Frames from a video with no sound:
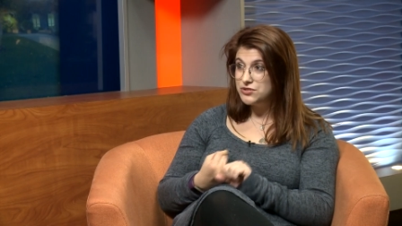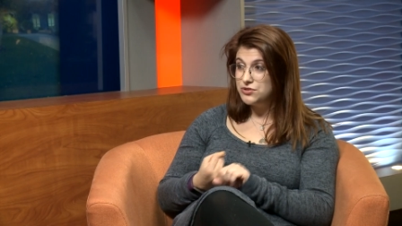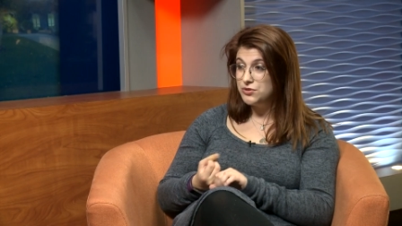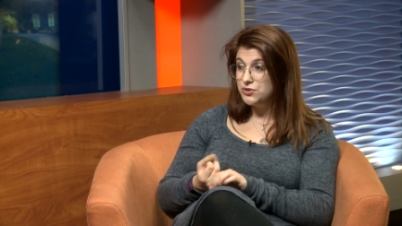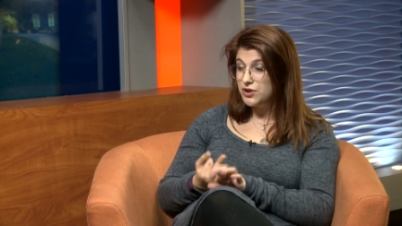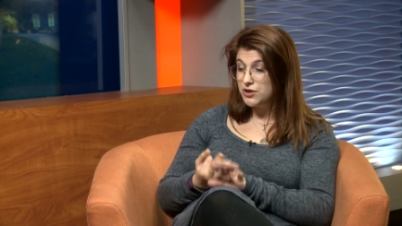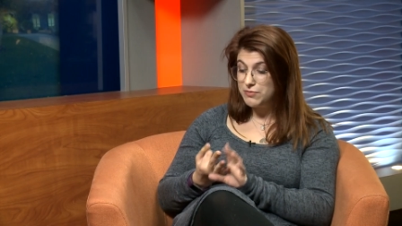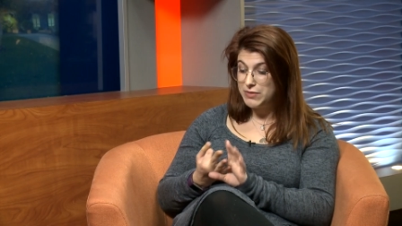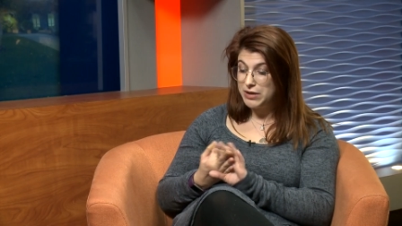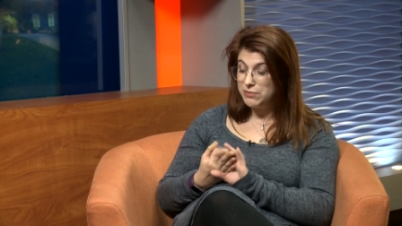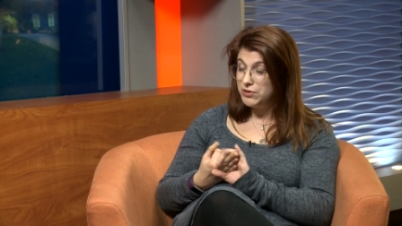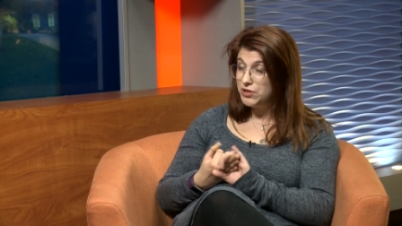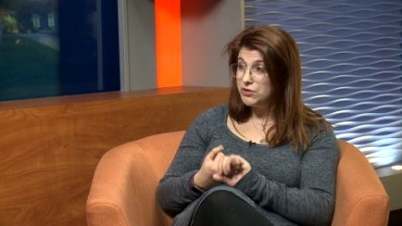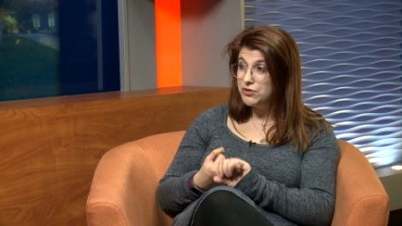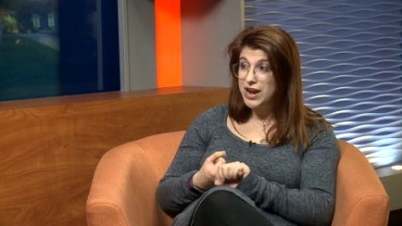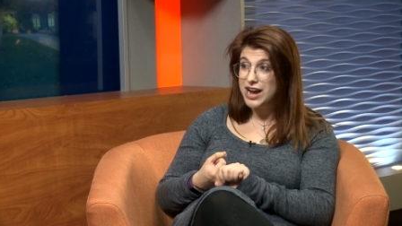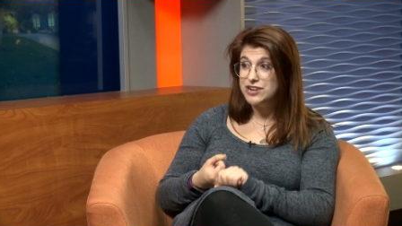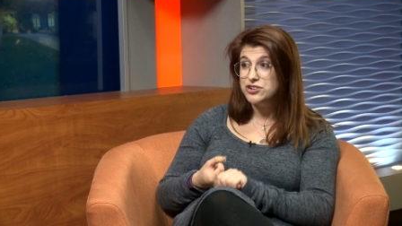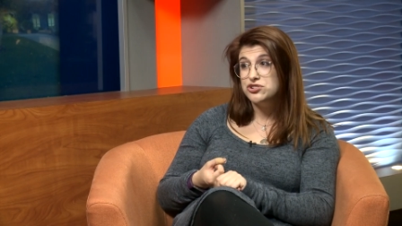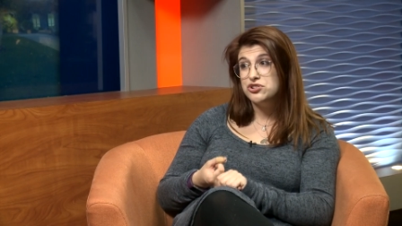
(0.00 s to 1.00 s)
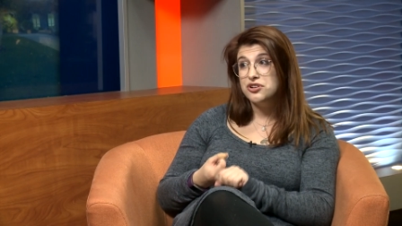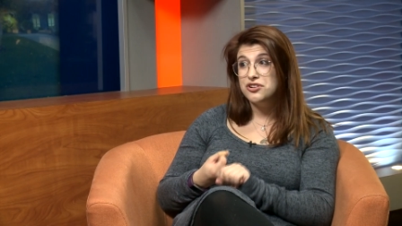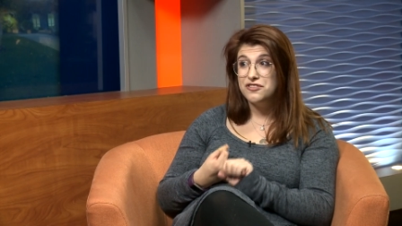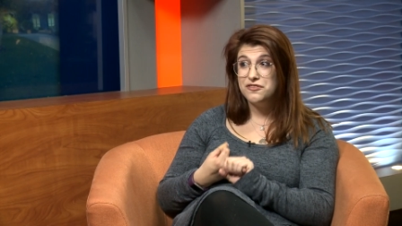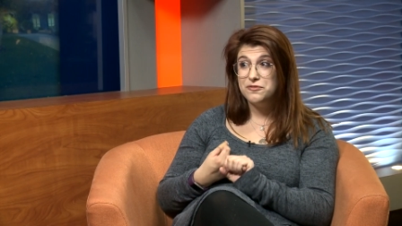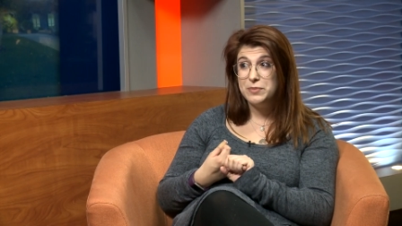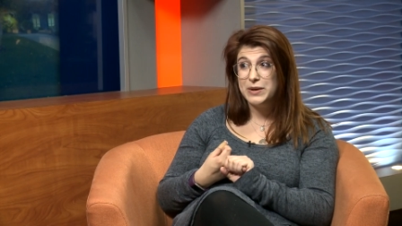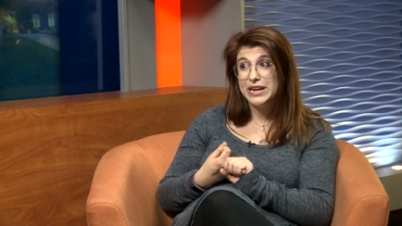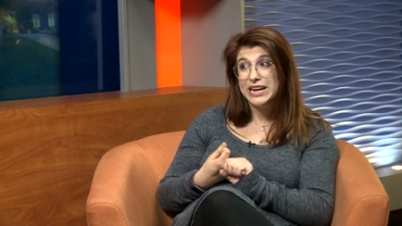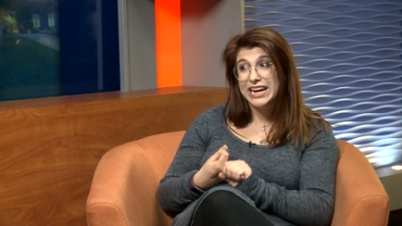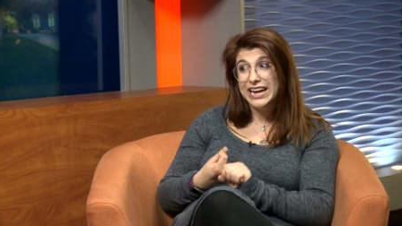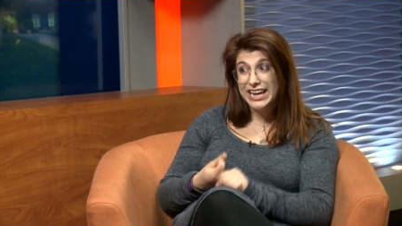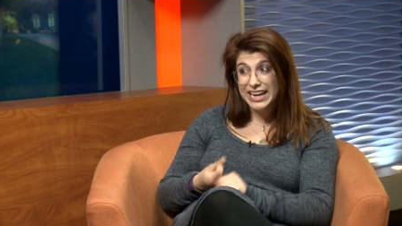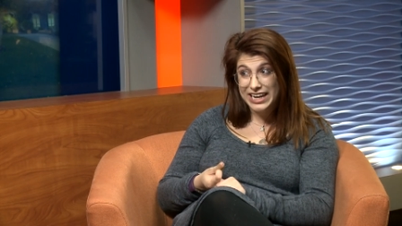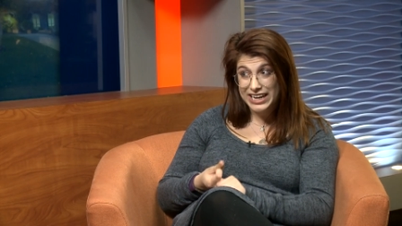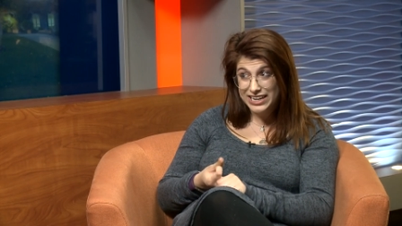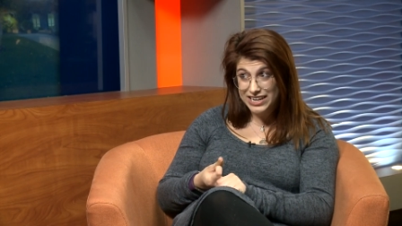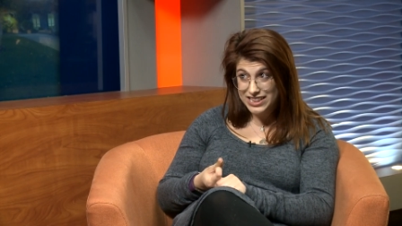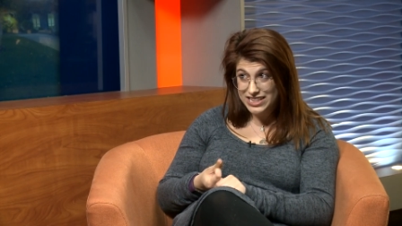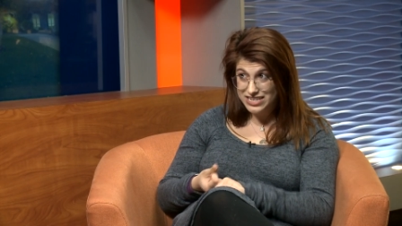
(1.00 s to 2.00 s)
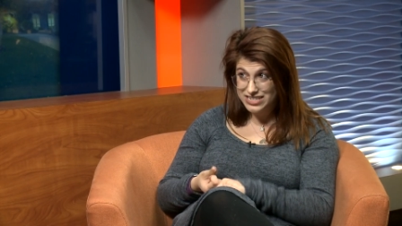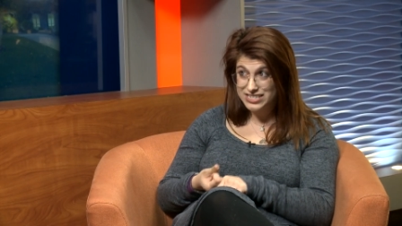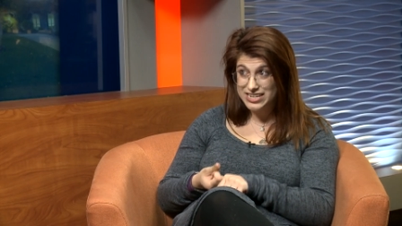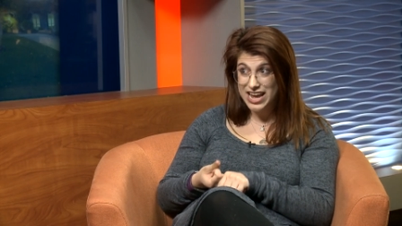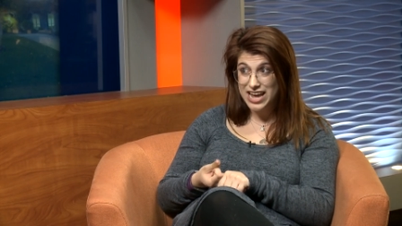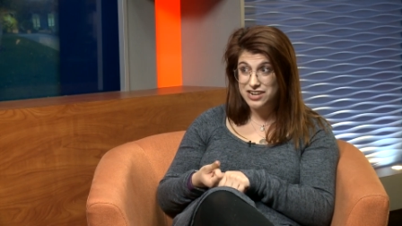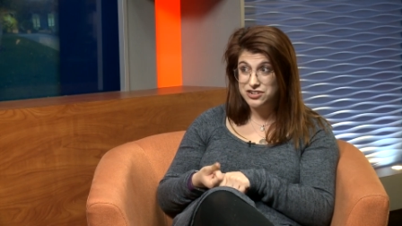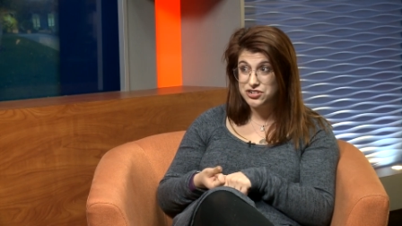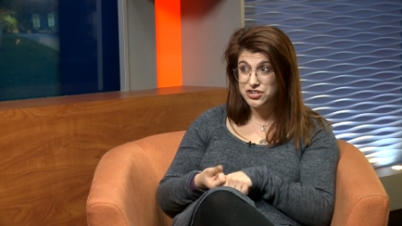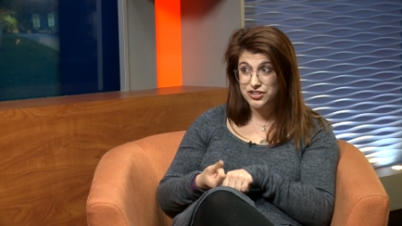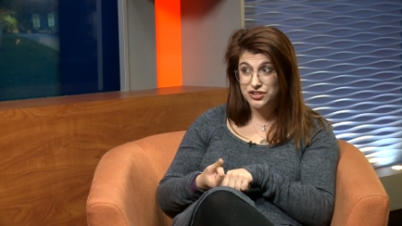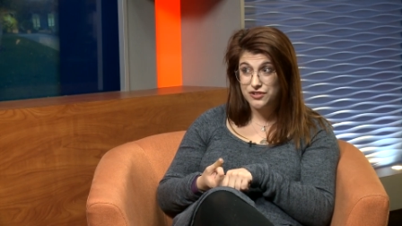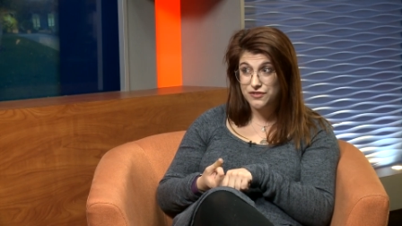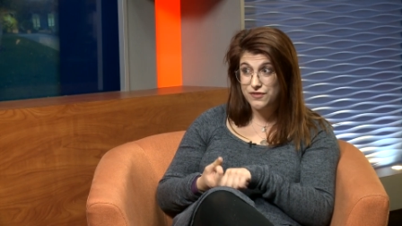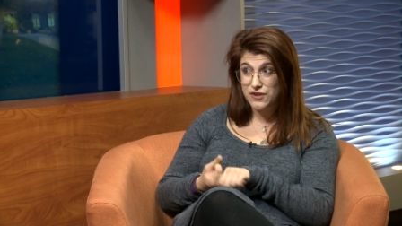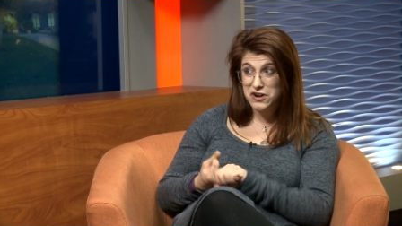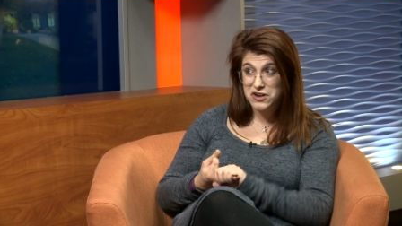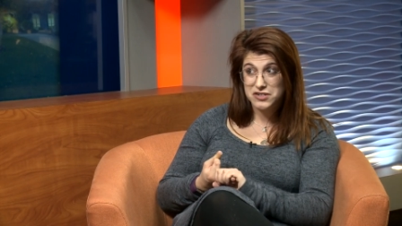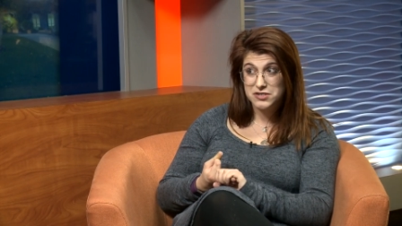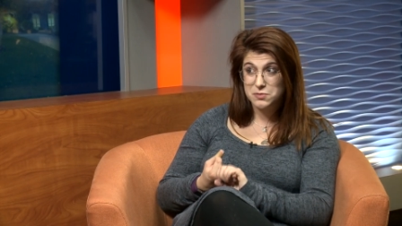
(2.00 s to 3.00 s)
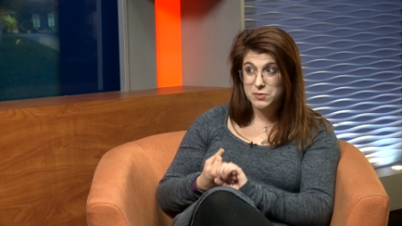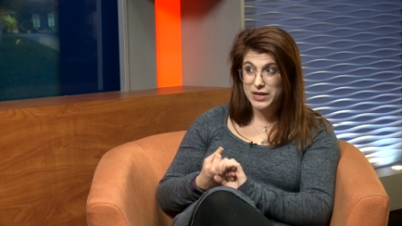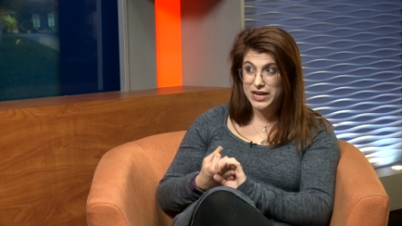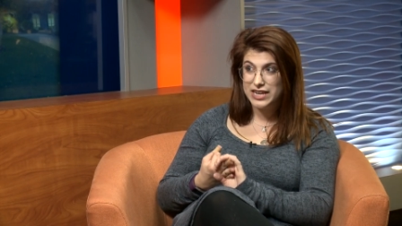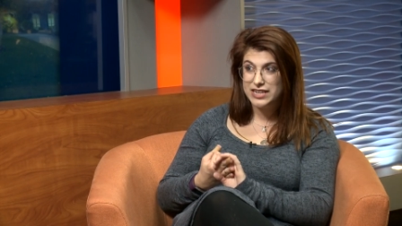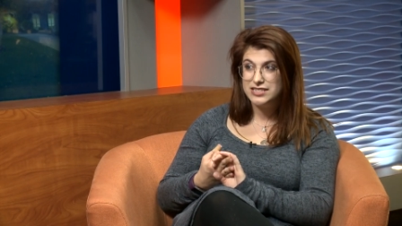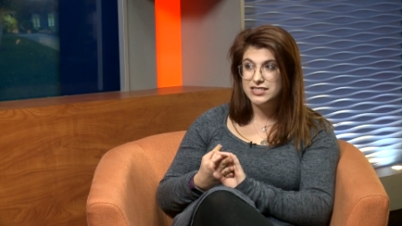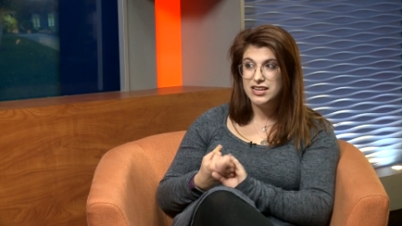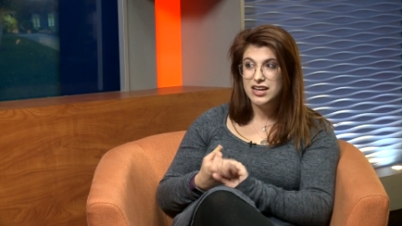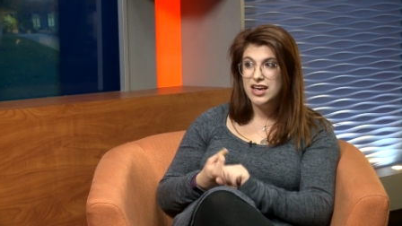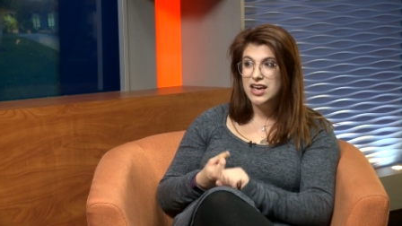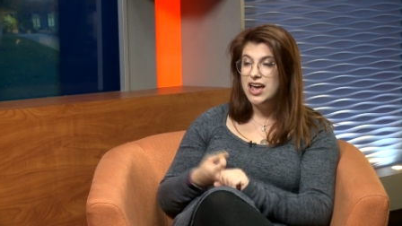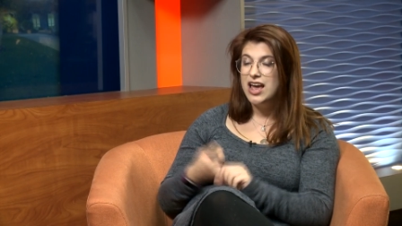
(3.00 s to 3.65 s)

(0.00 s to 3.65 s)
sooner. Maybe you guys shouldn't have been in the sketch in the first place.